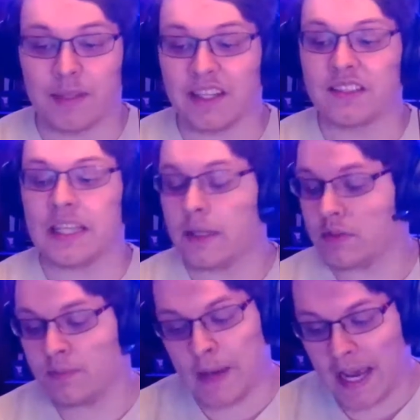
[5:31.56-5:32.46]
Am I going to say it
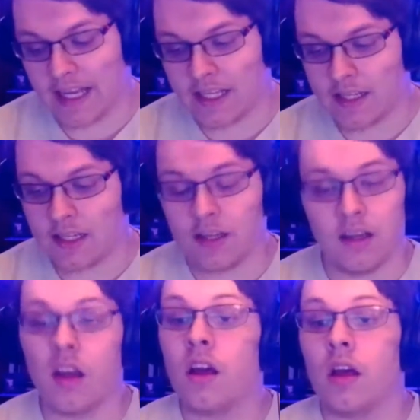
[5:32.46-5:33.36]
was bad?
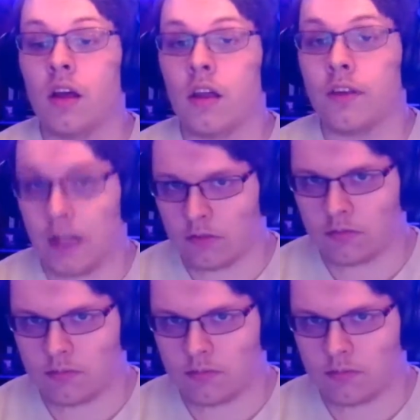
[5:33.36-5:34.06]
No.